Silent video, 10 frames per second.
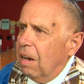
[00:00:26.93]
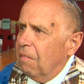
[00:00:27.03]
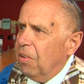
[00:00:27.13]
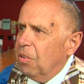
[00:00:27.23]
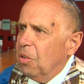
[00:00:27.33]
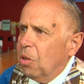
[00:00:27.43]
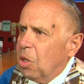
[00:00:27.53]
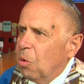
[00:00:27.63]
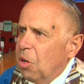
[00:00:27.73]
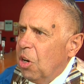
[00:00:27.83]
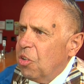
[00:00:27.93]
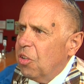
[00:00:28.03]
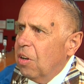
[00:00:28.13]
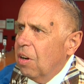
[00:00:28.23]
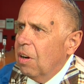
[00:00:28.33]
of a new
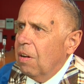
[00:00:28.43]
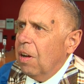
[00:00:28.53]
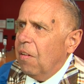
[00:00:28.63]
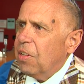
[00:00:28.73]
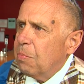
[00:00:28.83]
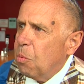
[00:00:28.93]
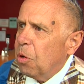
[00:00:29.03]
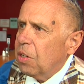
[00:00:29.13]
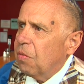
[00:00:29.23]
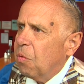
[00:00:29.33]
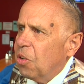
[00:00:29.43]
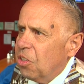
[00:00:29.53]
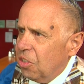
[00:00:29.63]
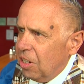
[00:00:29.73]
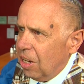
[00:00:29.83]
creation of sports for
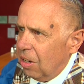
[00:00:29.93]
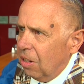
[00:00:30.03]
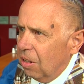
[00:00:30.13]
Seattle.